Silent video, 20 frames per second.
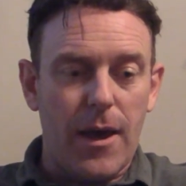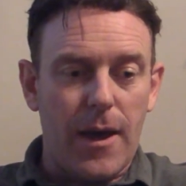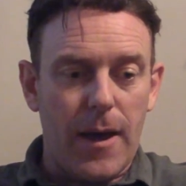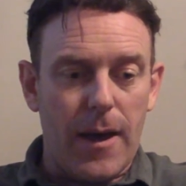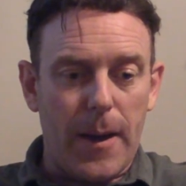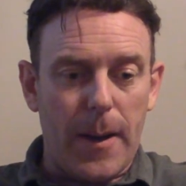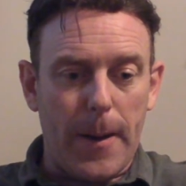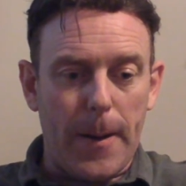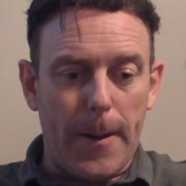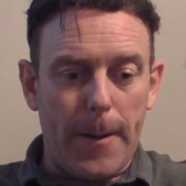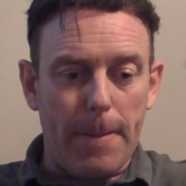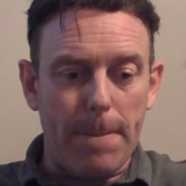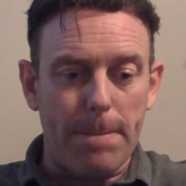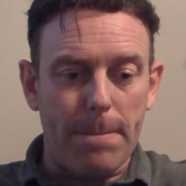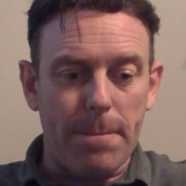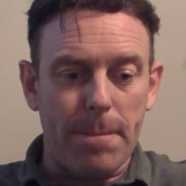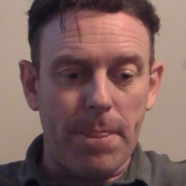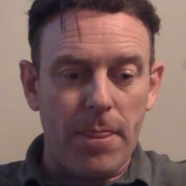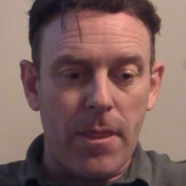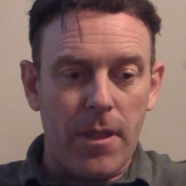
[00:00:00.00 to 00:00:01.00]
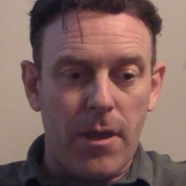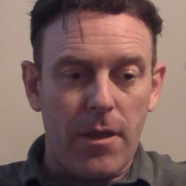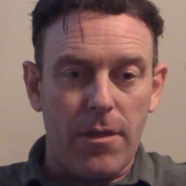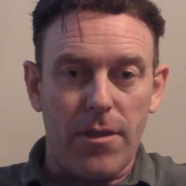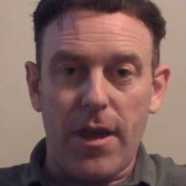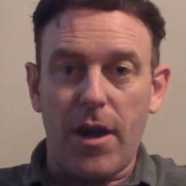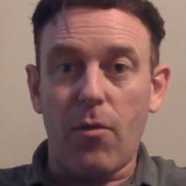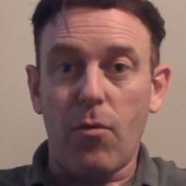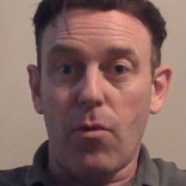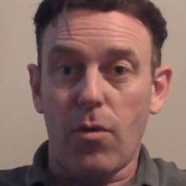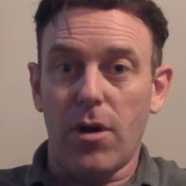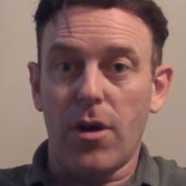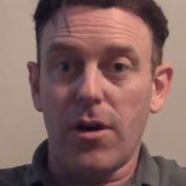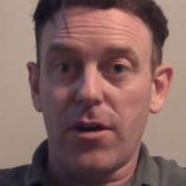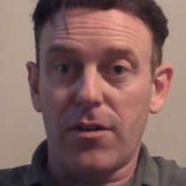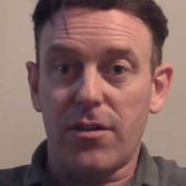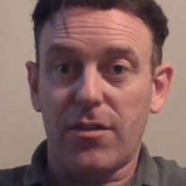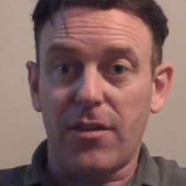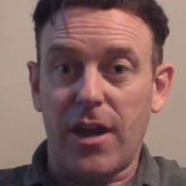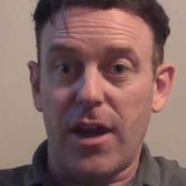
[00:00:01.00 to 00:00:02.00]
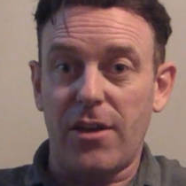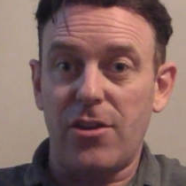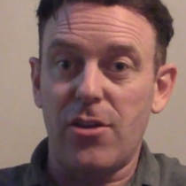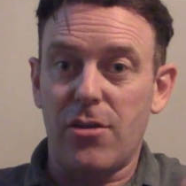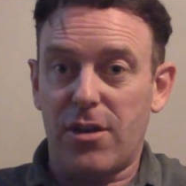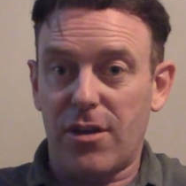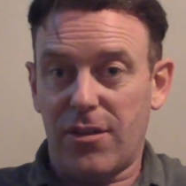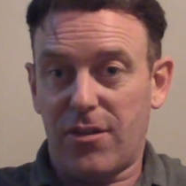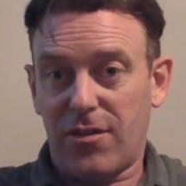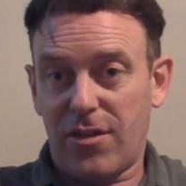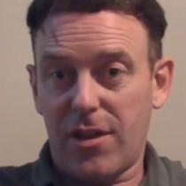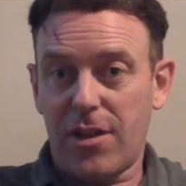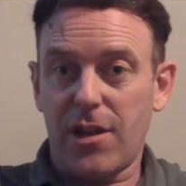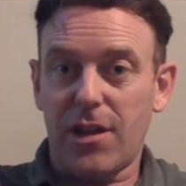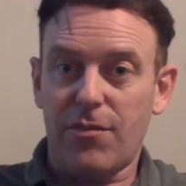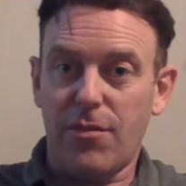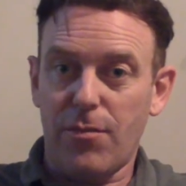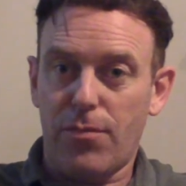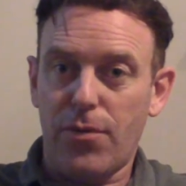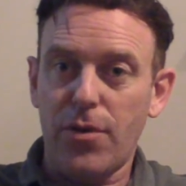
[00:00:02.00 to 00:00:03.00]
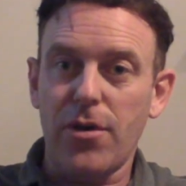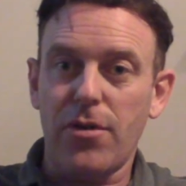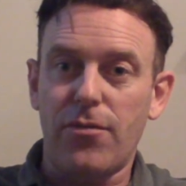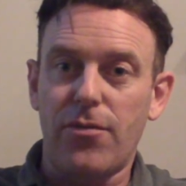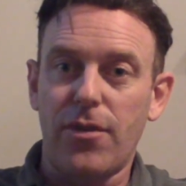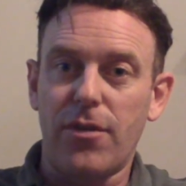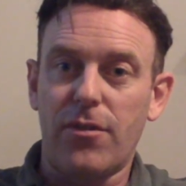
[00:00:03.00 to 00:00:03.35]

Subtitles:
that works. And you can see the living proof.